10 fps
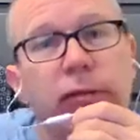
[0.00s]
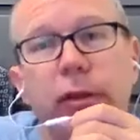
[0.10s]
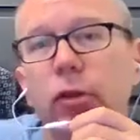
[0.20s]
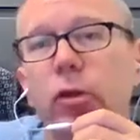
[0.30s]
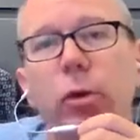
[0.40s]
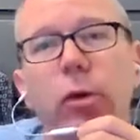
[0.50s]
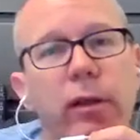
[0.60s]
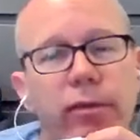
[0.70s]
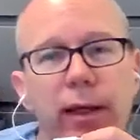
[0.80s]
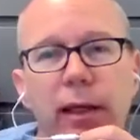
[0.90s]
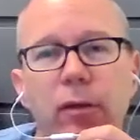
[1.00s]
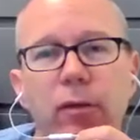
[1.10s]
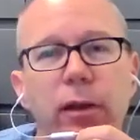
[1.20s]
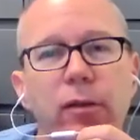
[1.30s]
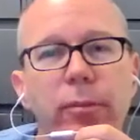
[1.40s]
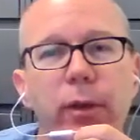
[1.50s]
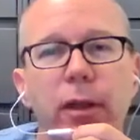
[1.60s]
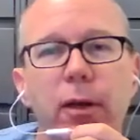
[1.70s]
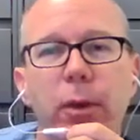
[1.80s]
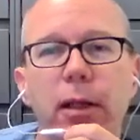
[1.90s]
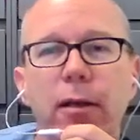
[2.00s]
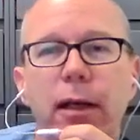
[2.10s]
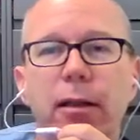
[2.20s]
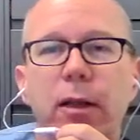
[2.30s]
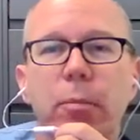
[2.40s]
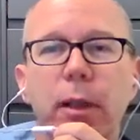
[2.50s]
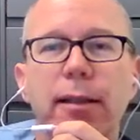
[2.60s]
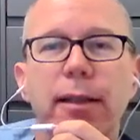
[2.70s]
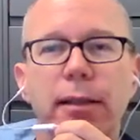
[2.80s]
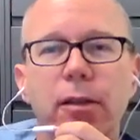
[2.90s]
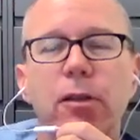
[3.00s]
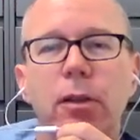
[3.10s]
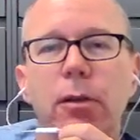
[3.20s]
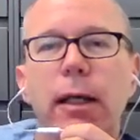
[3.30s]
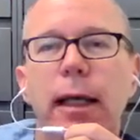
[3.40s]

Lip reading: Patient feels totally fine. It's only something that we detect in the blood tests.